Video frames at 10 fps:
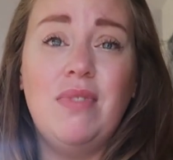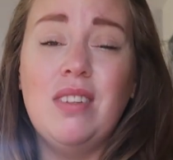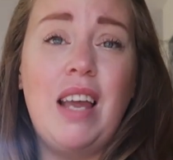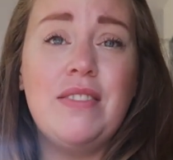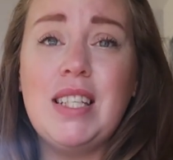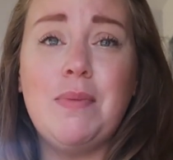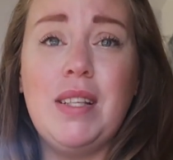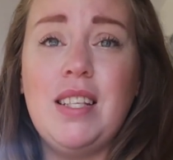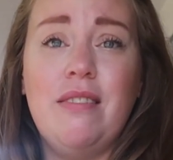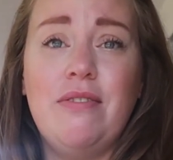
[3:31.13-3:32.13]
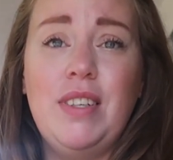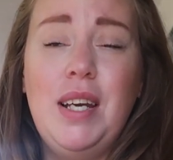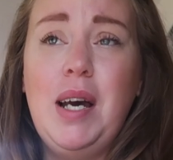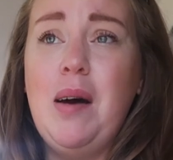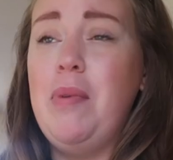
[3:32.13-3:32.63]
Life's expensive.
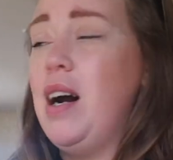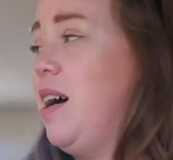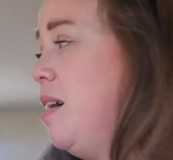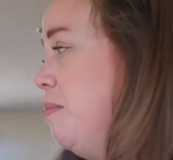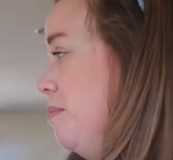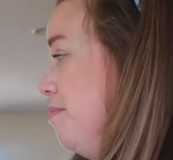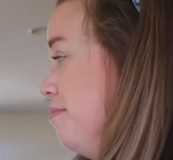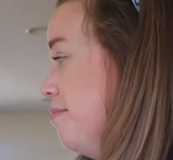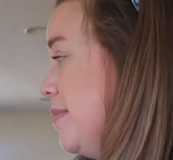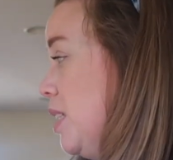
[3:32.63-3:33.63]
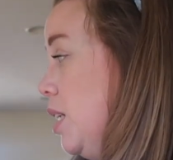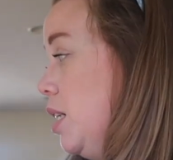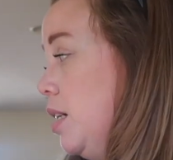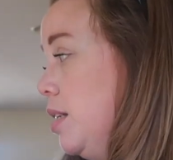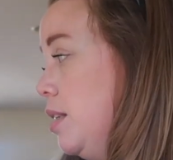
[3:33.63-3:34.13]
But um,
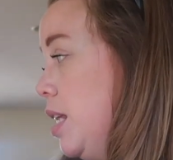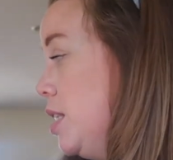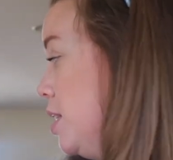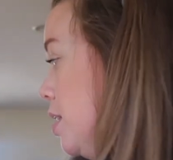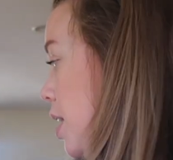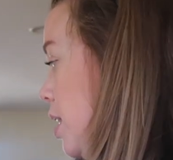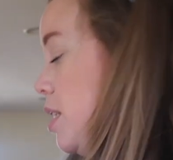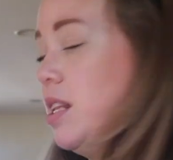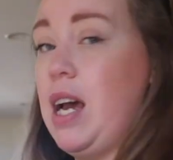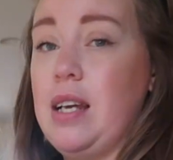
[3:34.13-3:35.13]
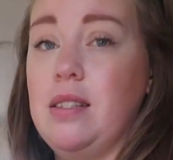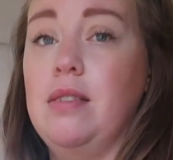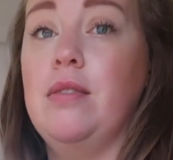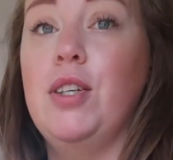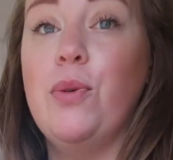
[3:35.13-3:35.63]
let's get into that.
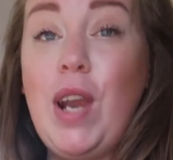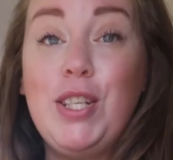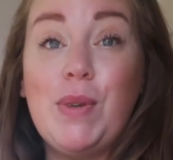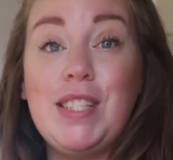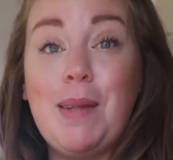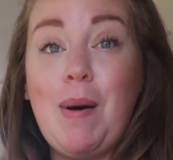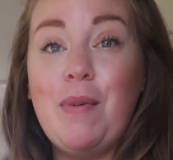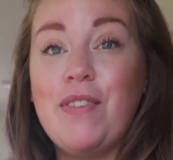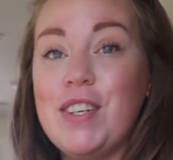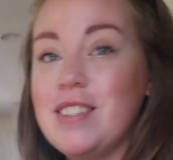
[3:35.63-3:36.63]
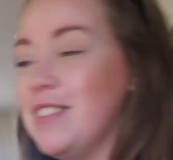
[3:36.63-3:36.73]
Wait, do you want to see the puppy first?